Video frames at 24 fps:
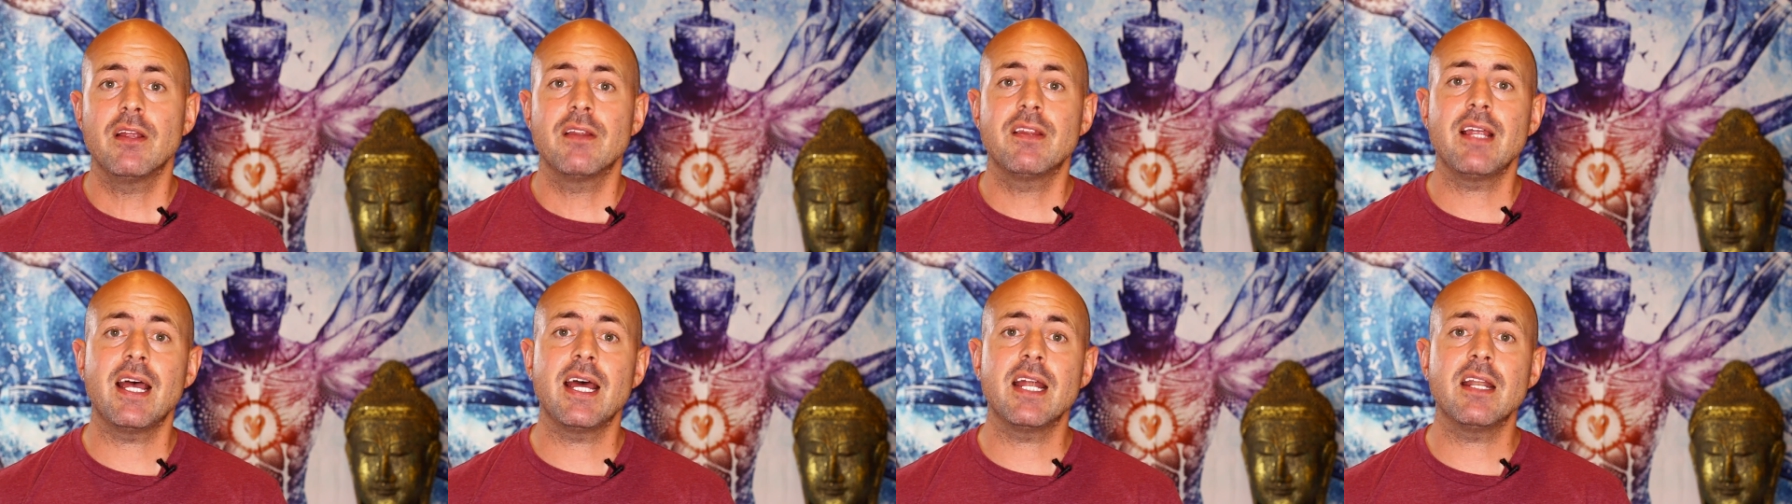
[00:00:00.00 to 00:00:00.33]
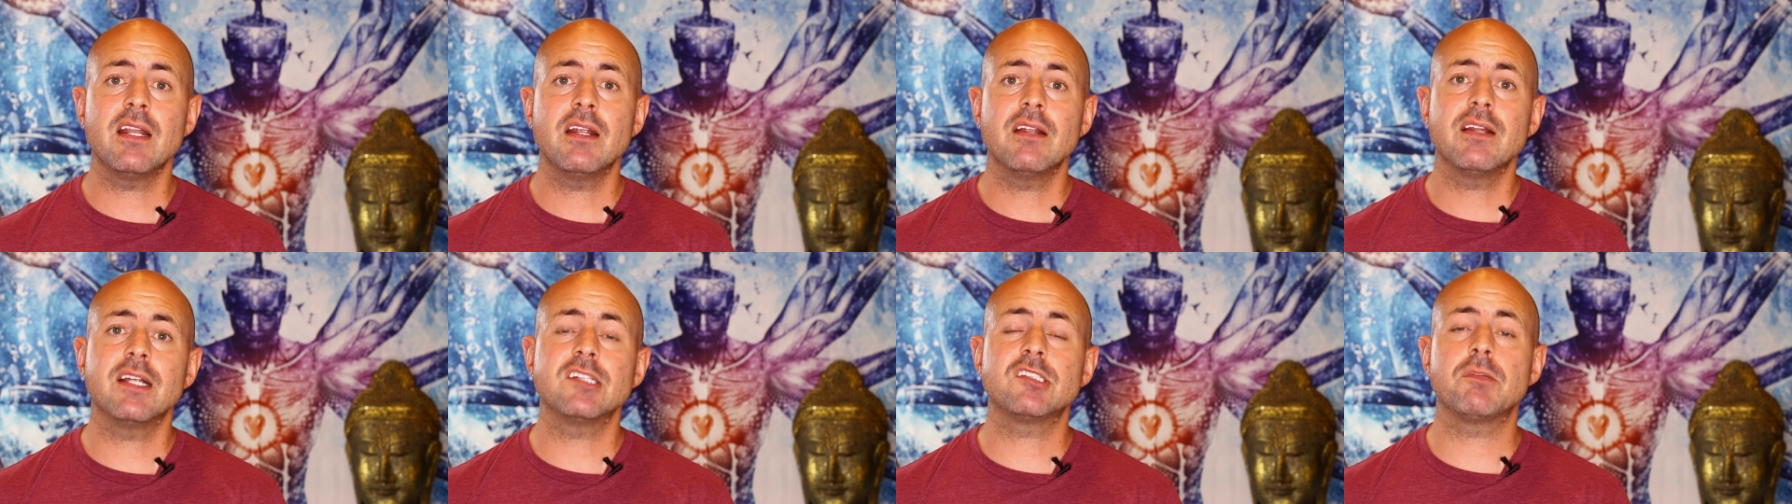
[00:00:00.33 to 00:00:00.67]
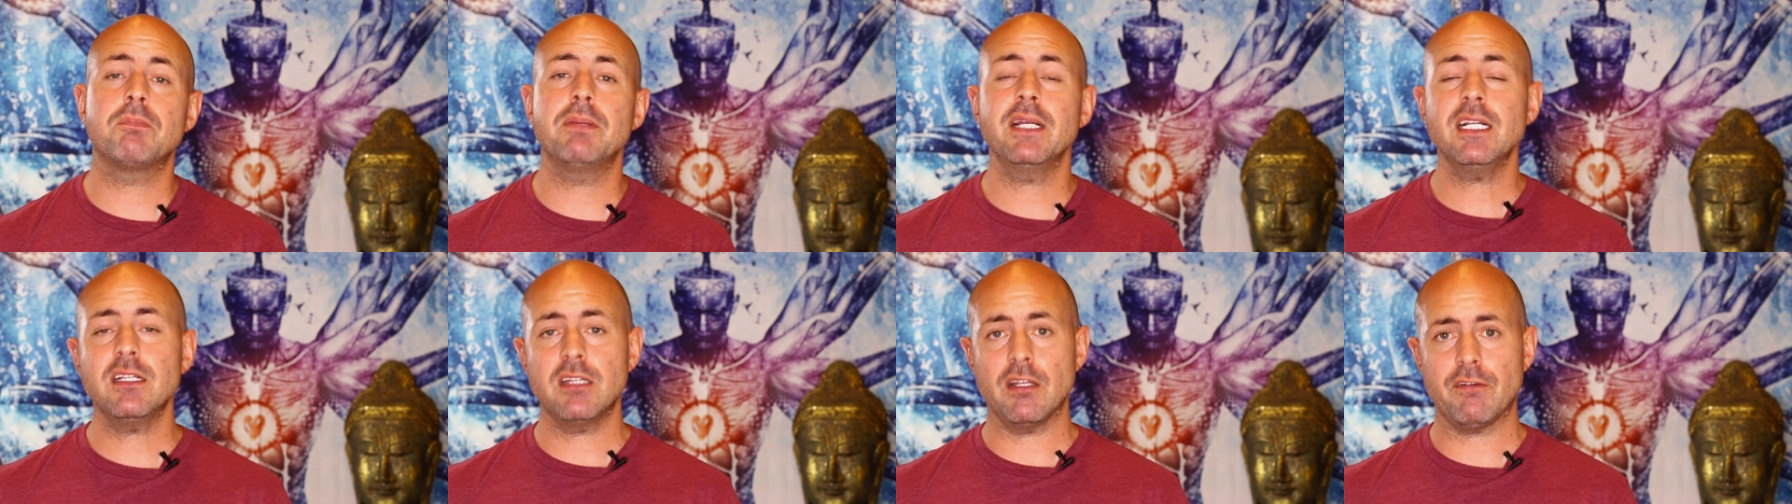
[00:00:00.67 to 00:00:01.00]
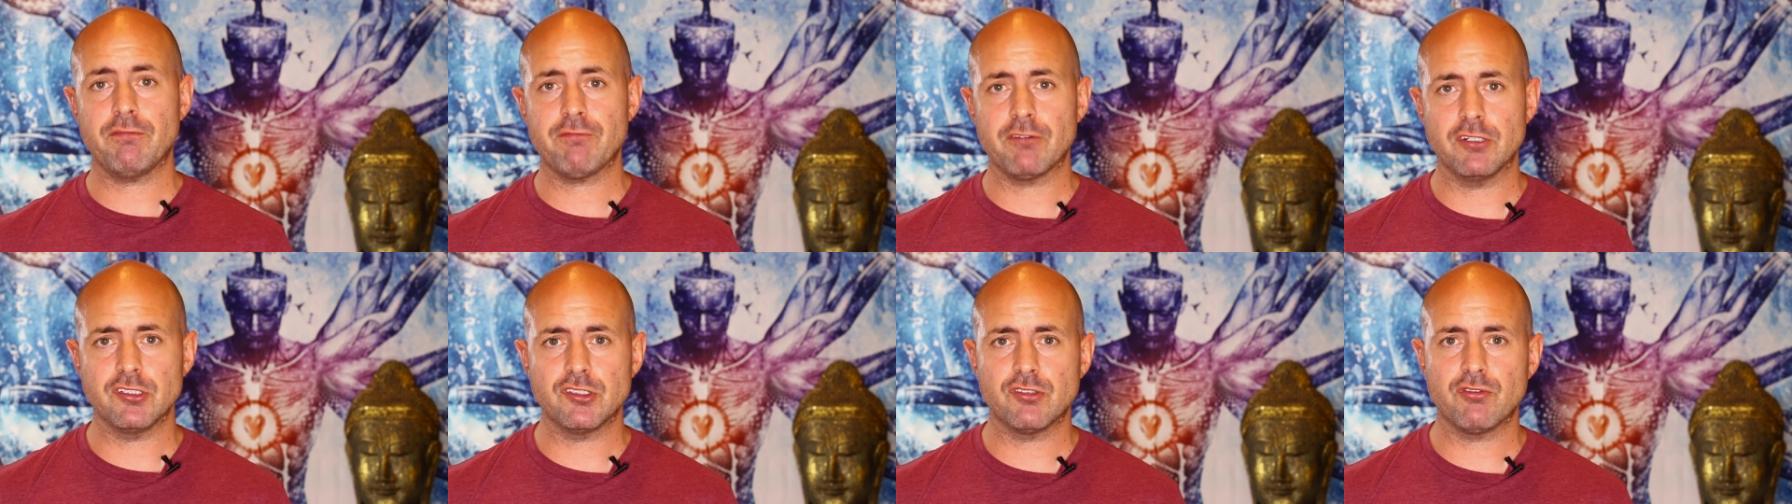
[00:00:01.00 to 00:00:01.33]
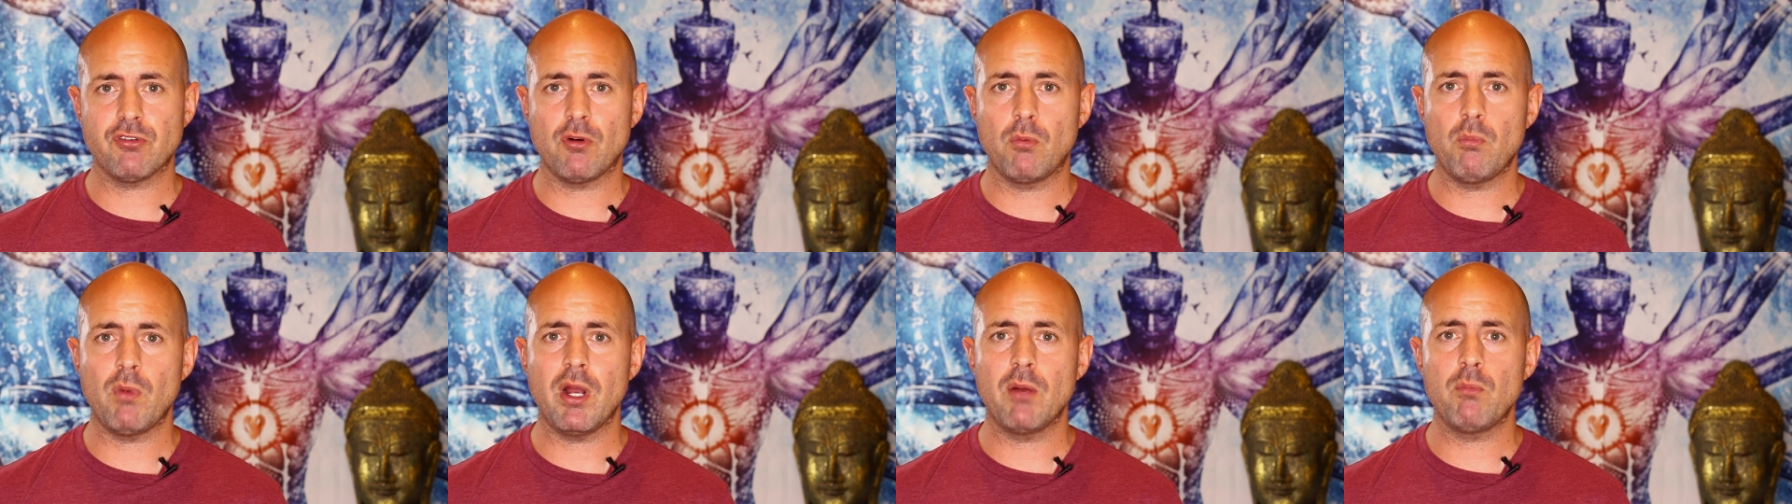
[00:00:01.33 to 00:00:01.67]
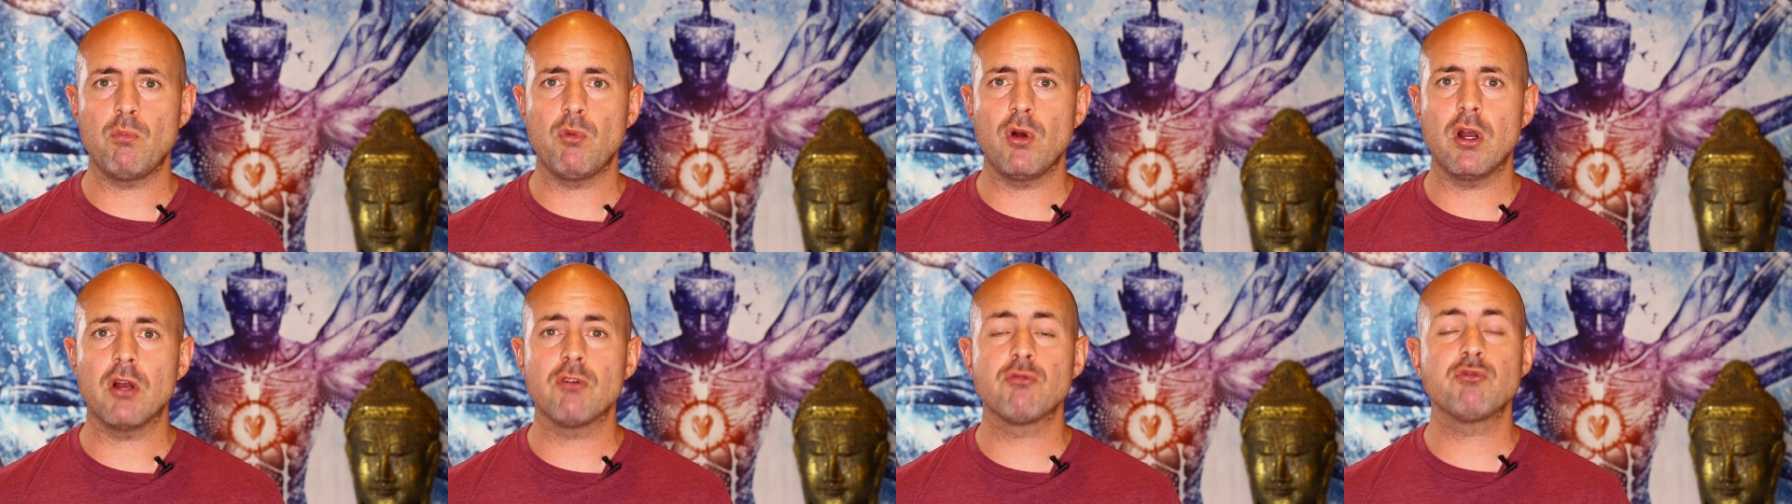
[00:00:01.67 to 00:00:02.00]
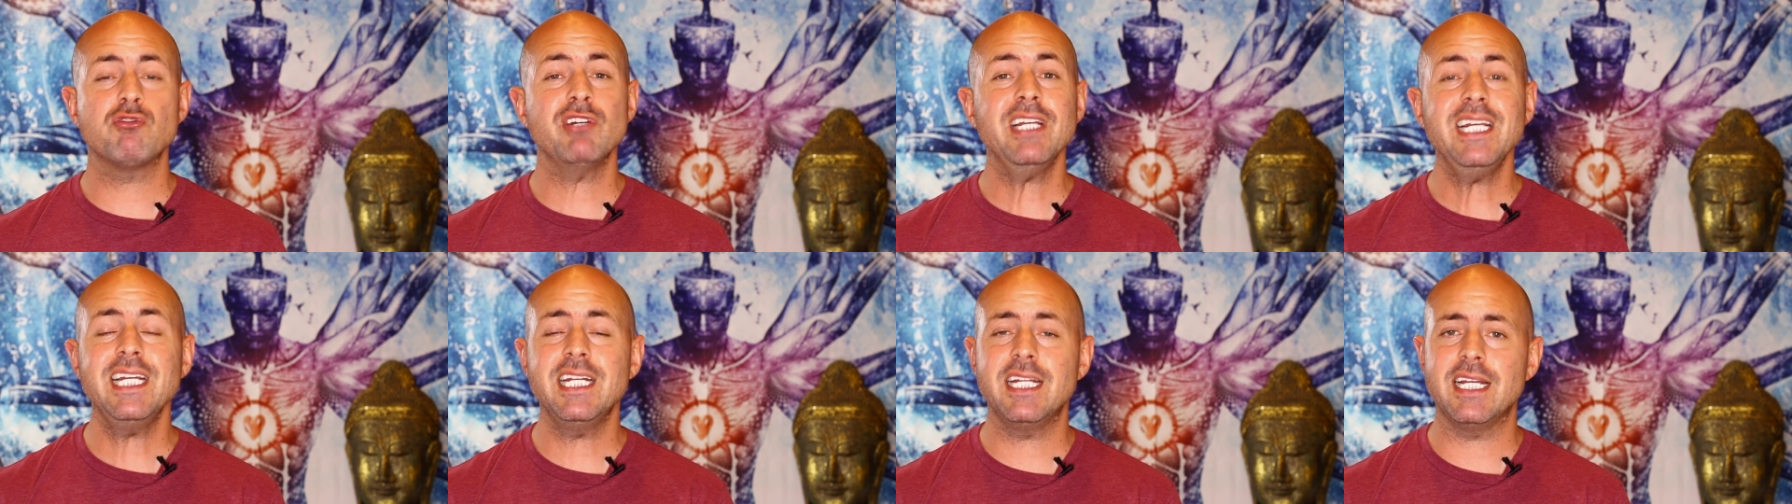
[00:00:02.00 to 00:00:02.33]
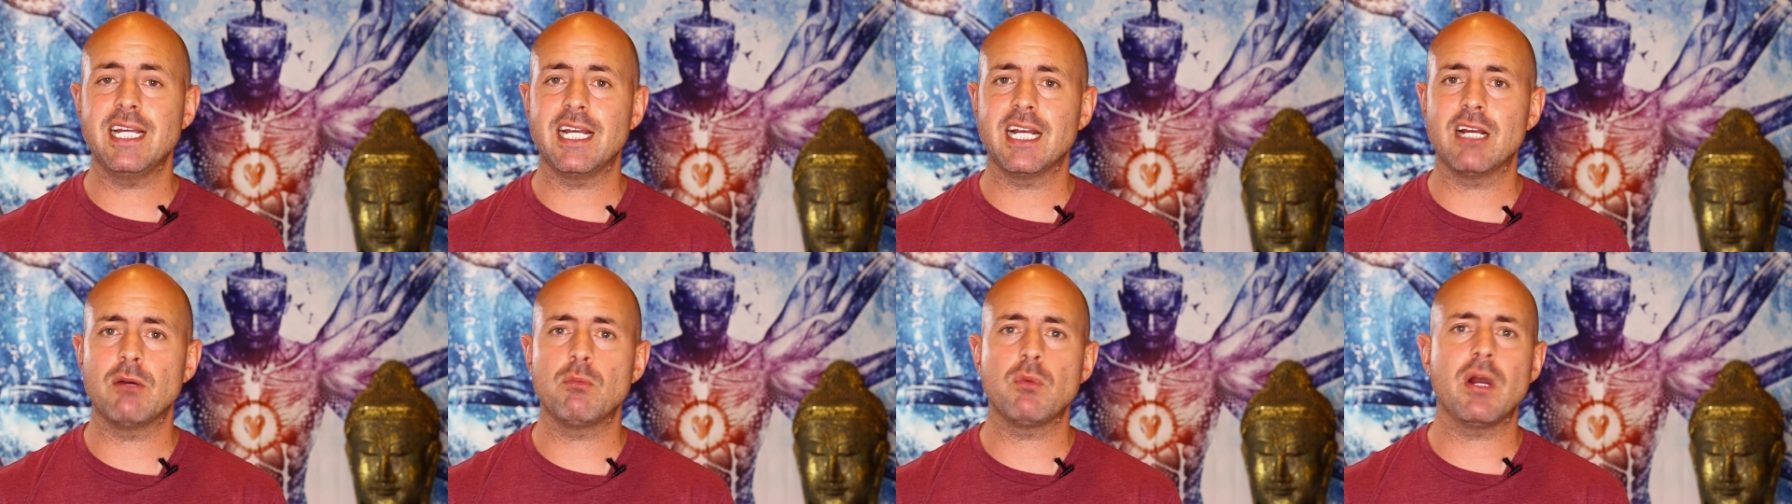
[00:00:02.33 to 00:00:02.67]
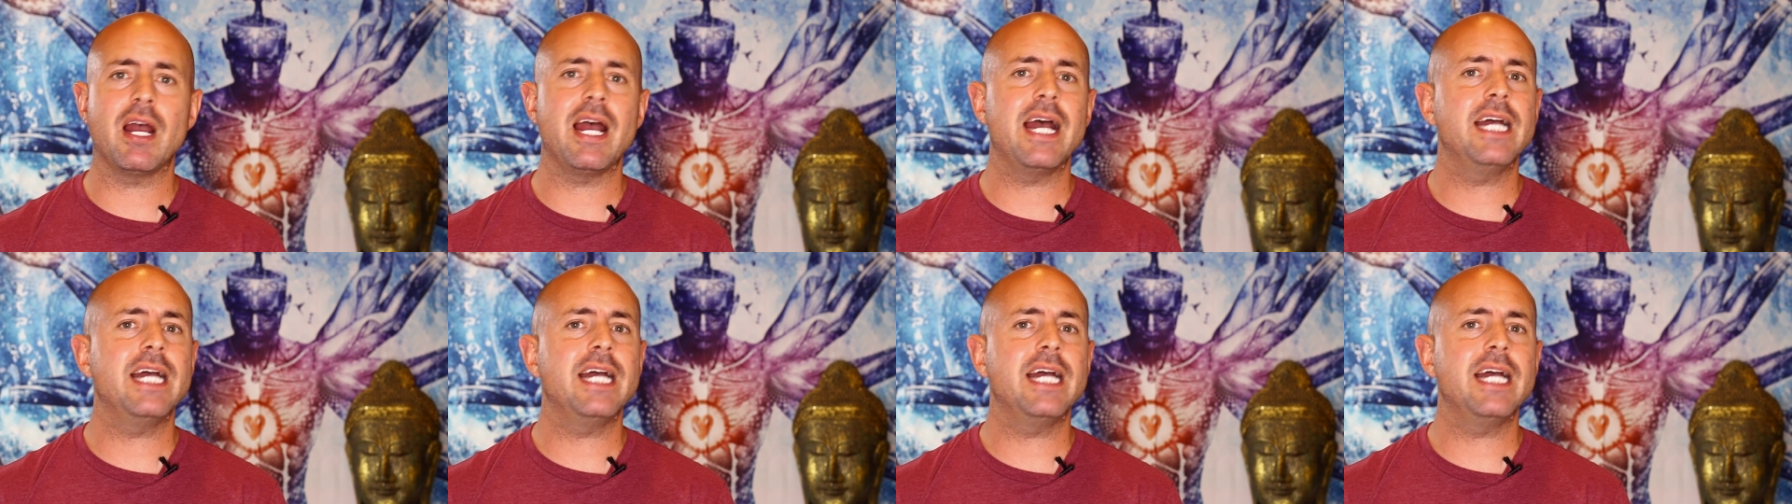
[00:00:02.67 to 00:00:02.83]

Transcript: then there's a big difference from when we're reading and we're